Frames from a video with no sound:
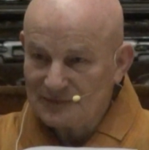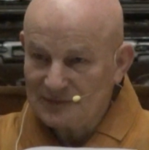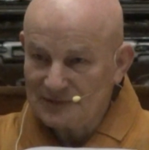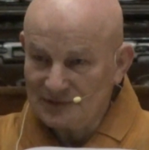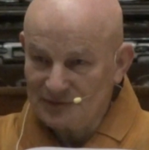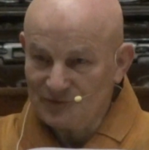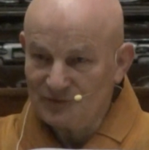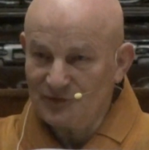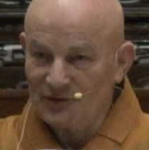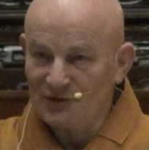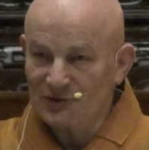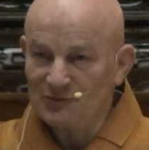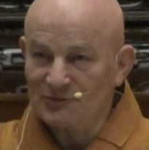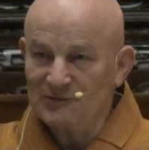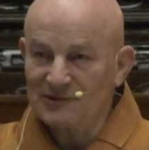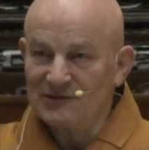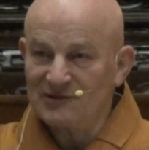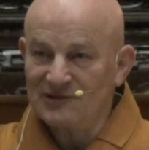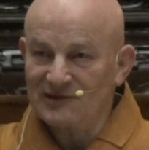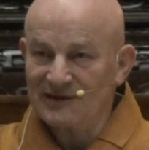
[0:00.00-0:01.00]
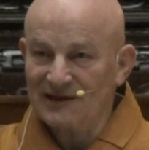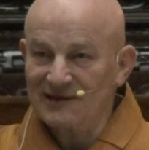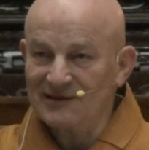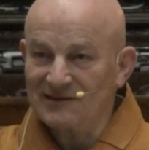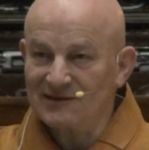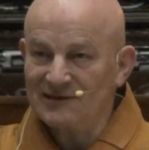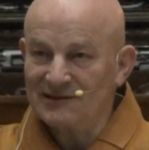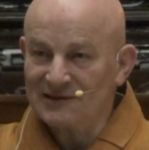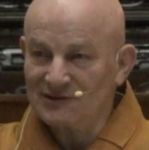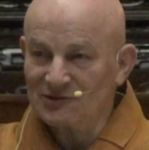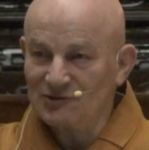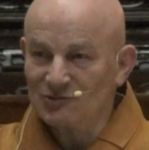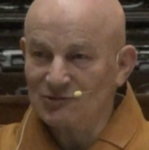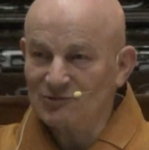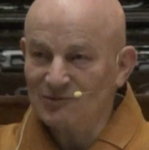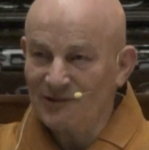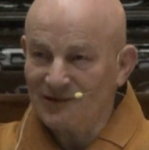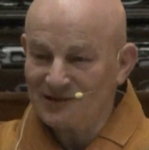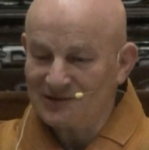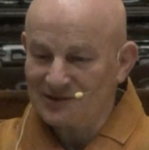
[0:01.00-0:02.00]
The form will scatter into
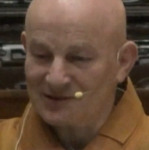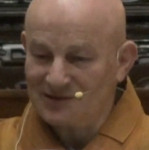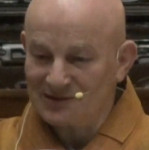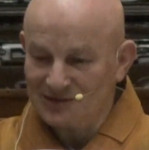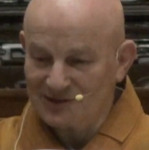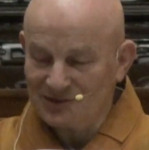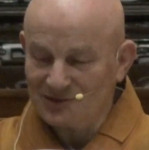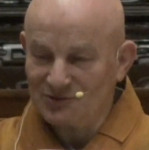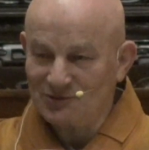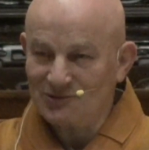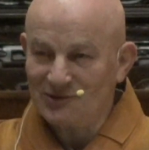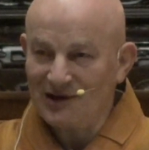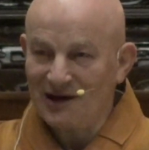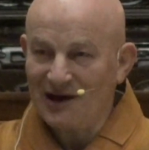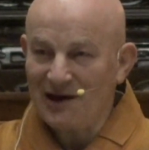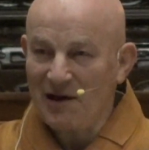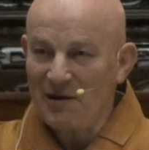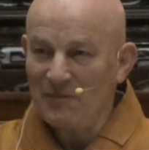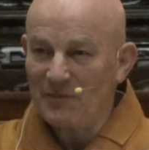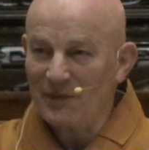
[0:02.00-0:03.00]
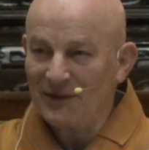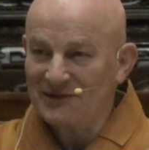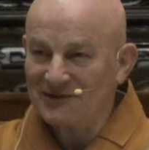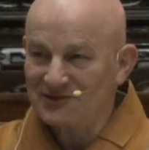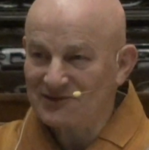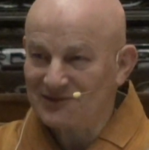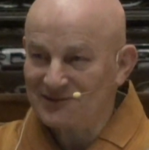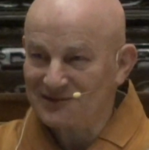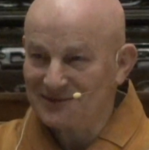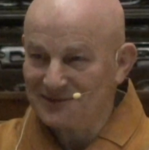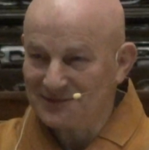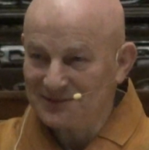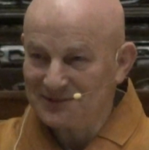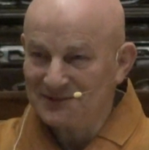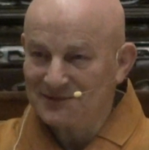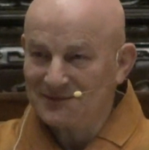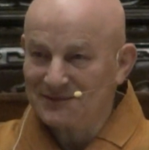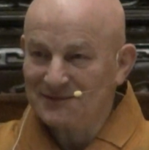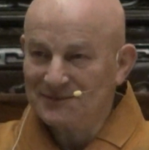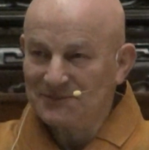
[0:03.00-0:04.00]
what? Into kalapas,
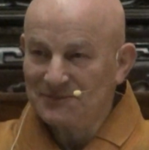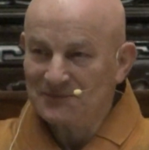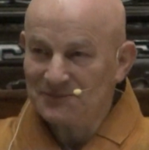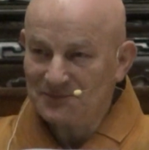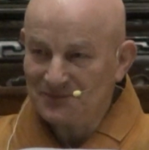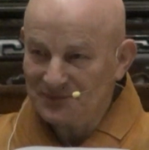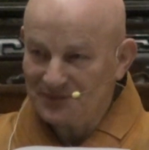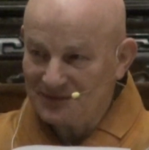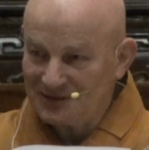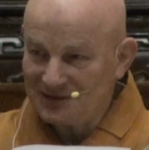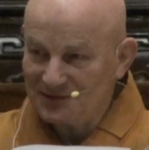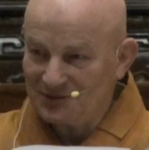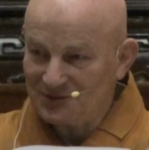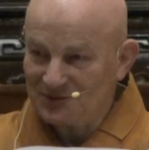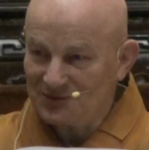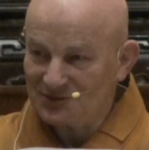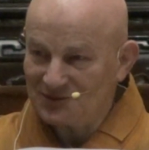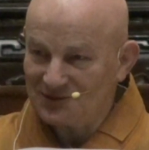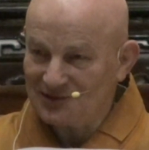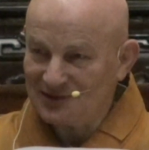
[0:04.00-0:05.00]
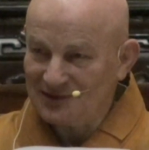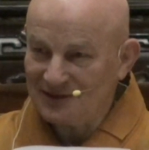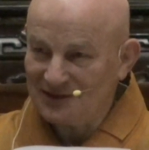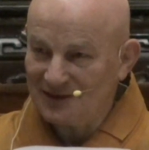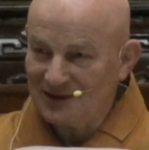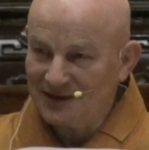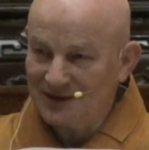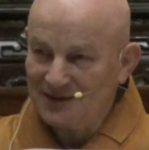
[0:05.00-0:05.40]
hmm? into the